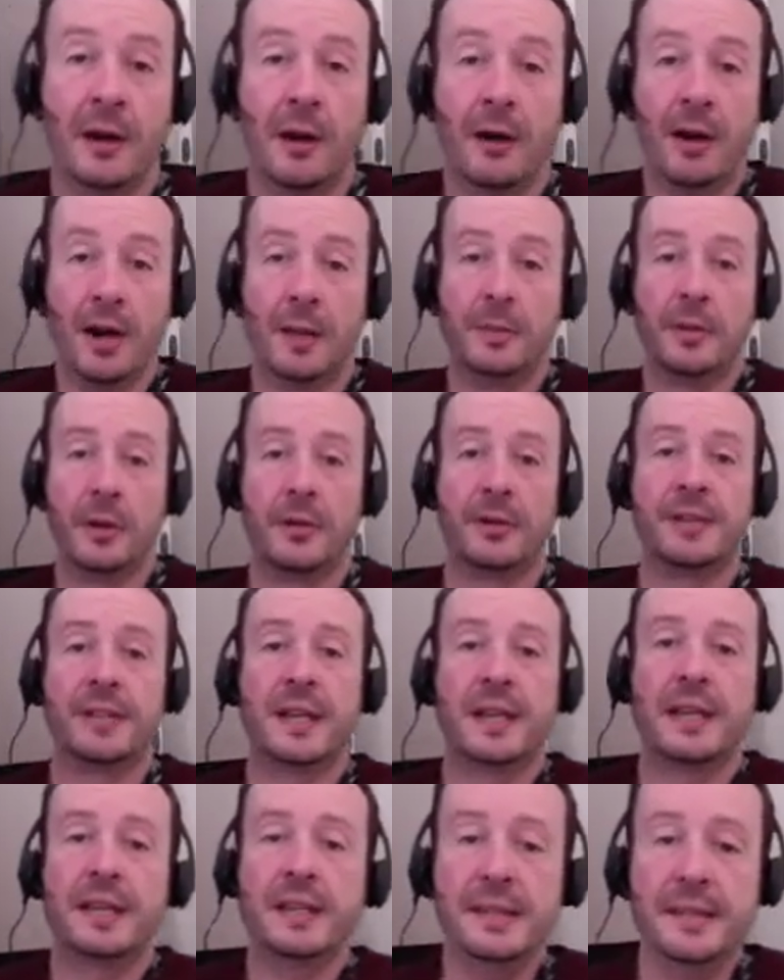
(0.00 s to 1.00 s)
I'm Lawrence
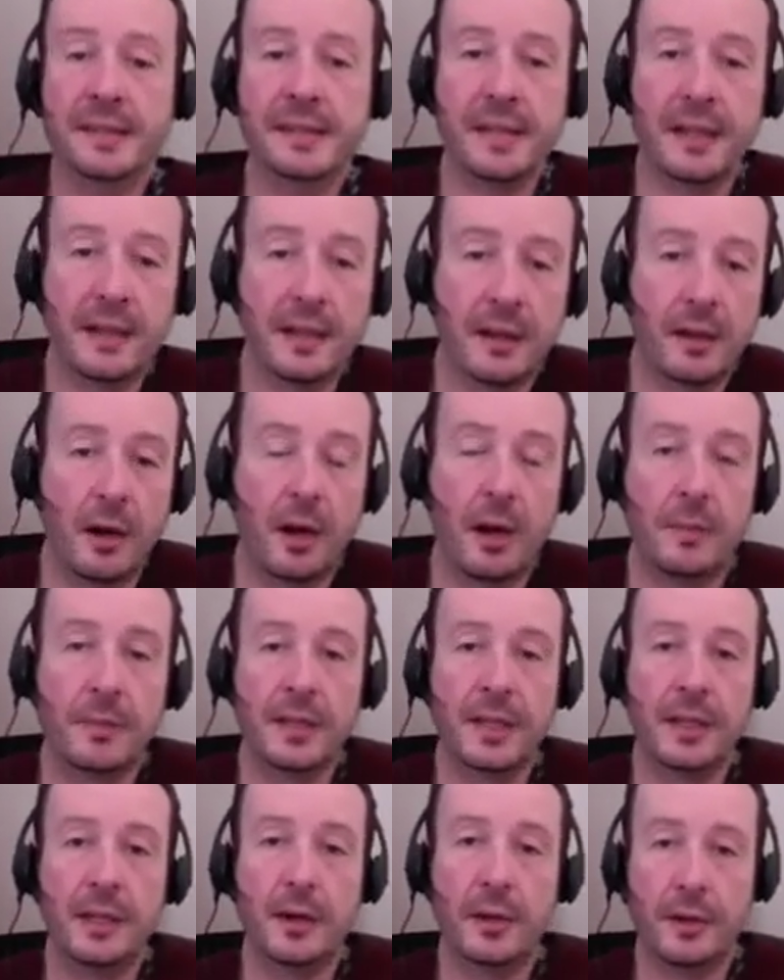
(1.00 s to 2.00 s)
Akers. I'm
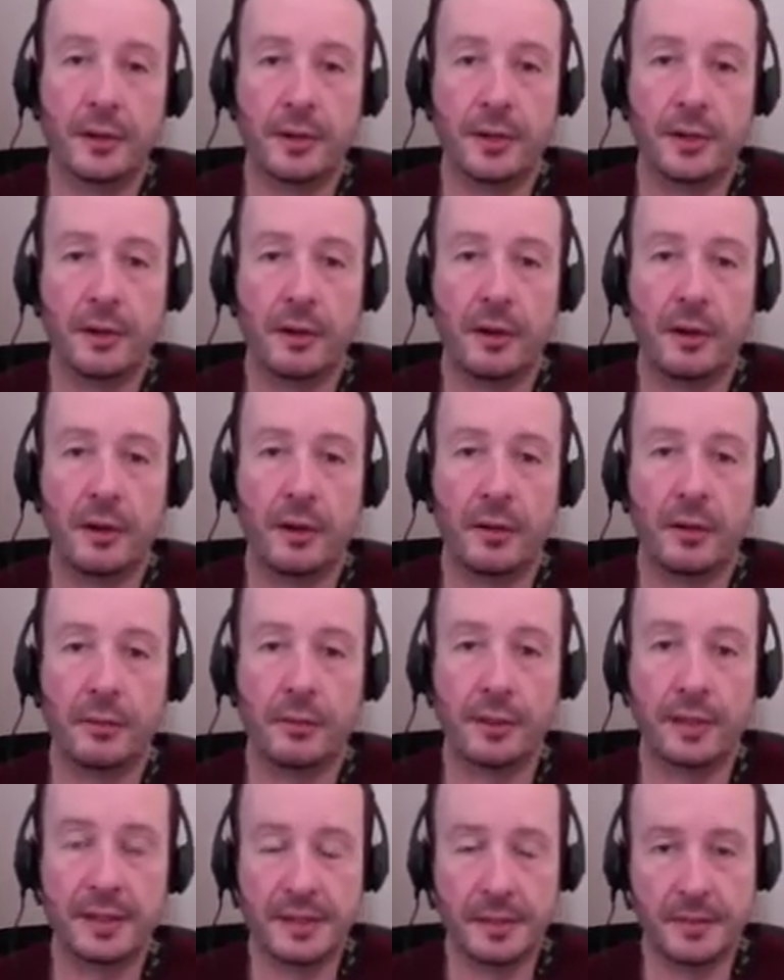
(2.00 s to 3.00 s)
the owner of
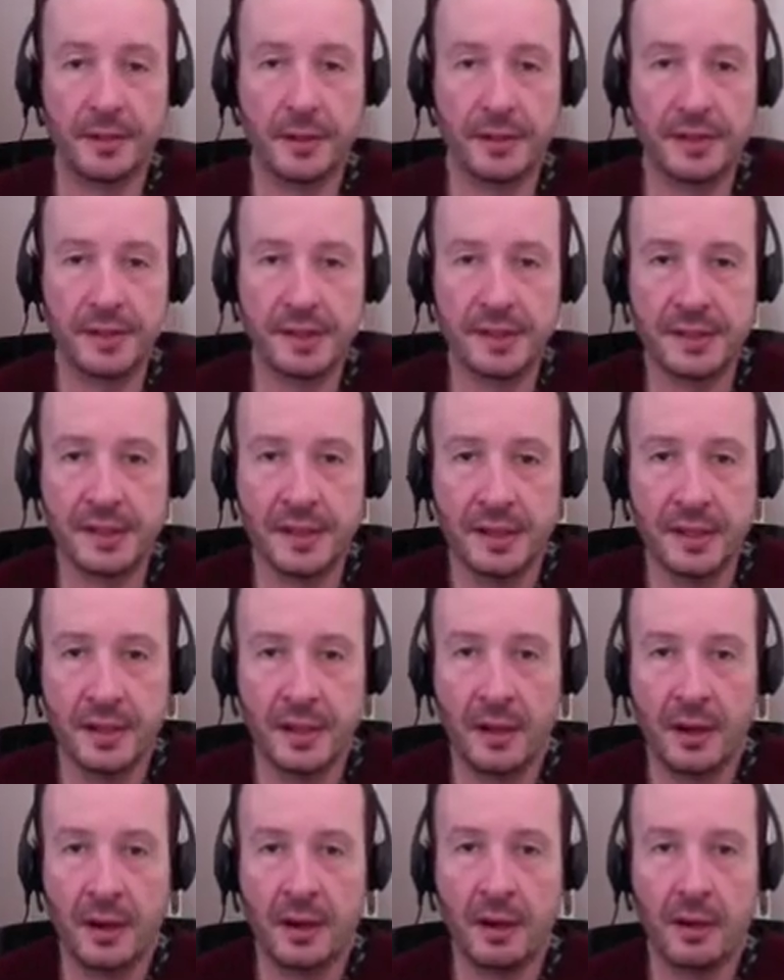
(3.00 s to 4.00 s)
Release Hypnosis.
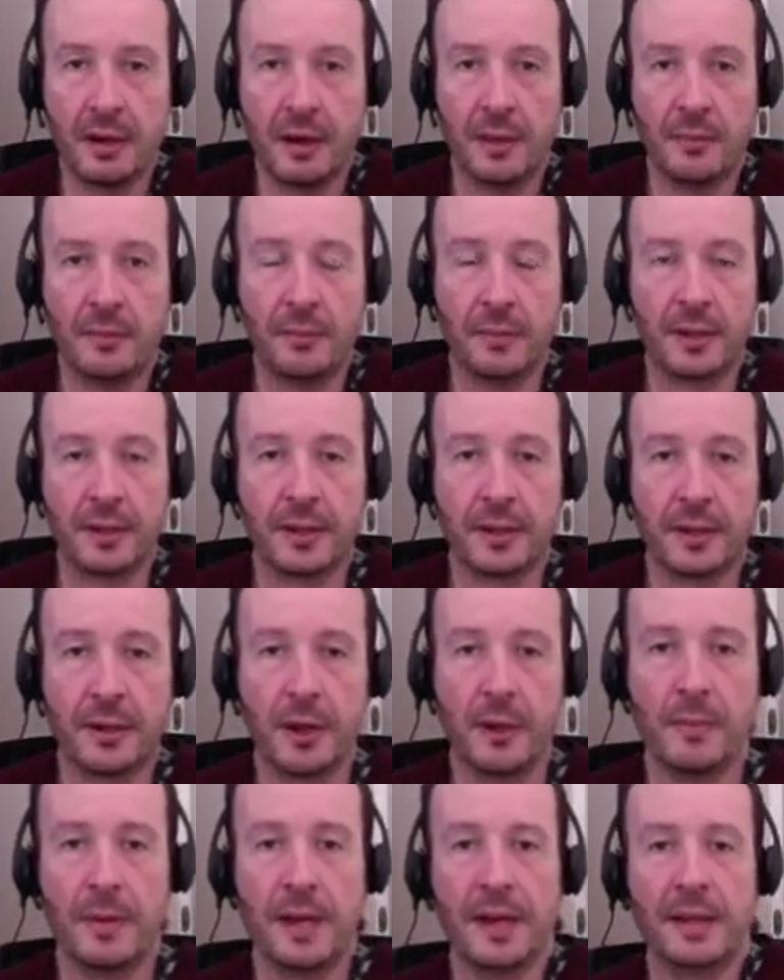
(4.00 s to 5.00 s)
I'm one of the
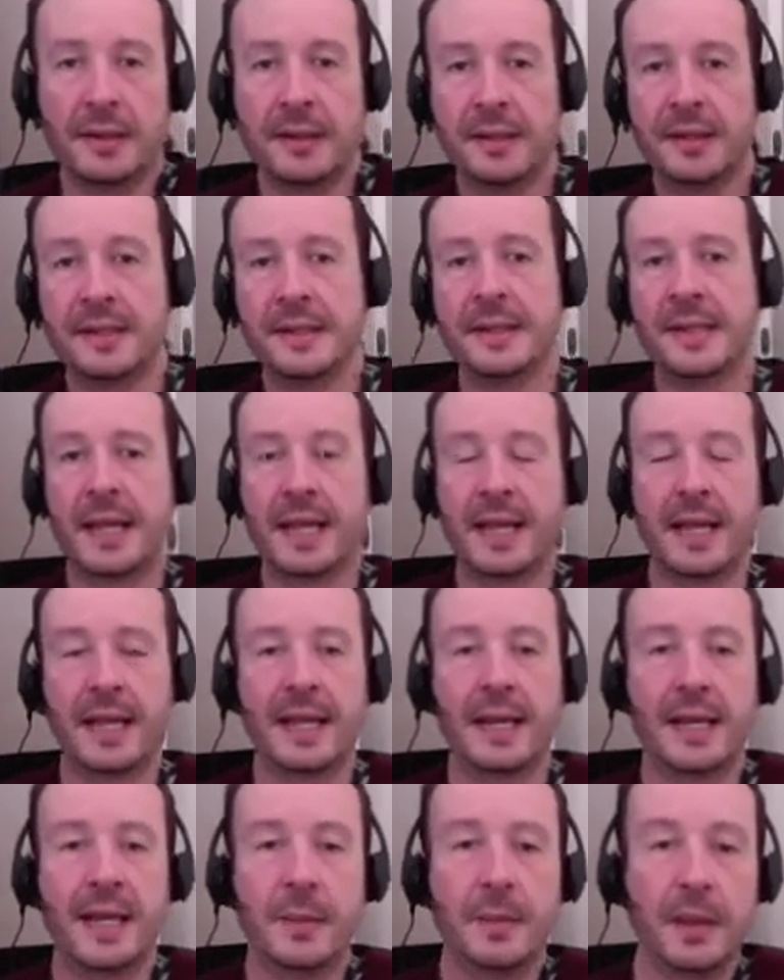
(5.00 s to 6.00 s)
co-partners
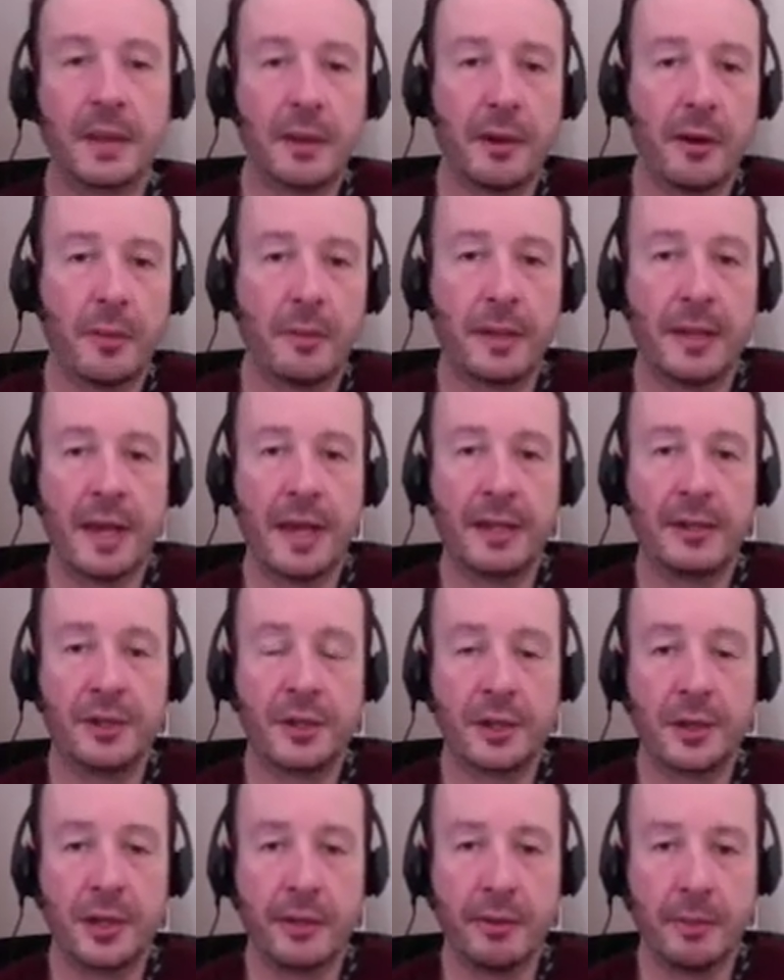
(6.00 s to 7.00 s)
in Hypnotherapy
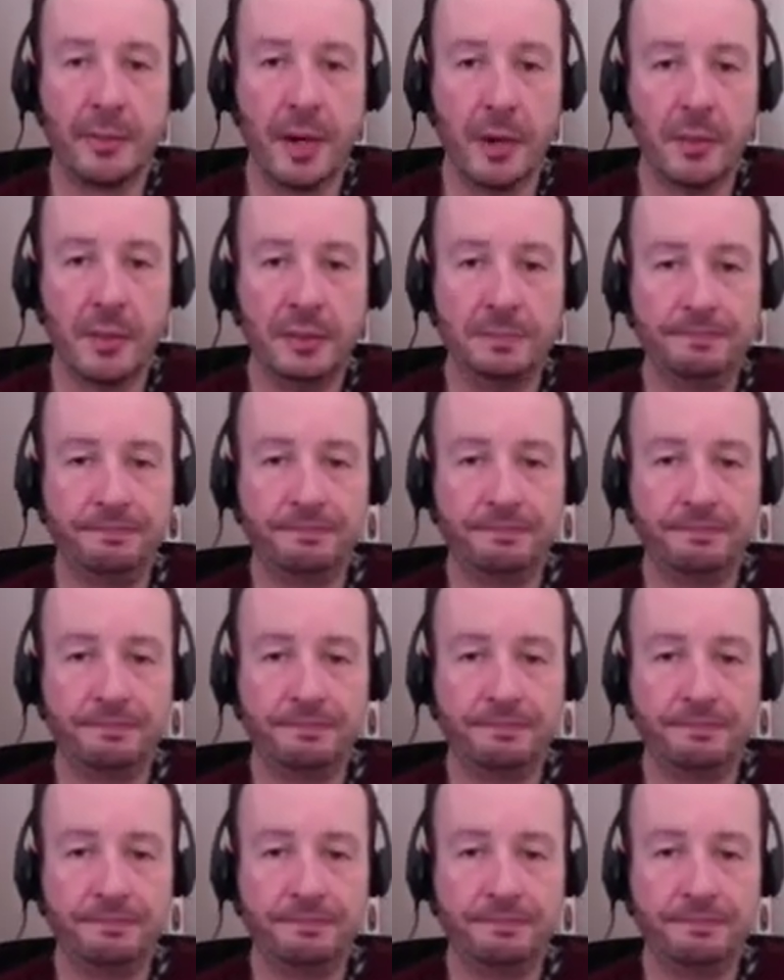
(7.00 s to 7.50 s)
HQ here in Melbourne,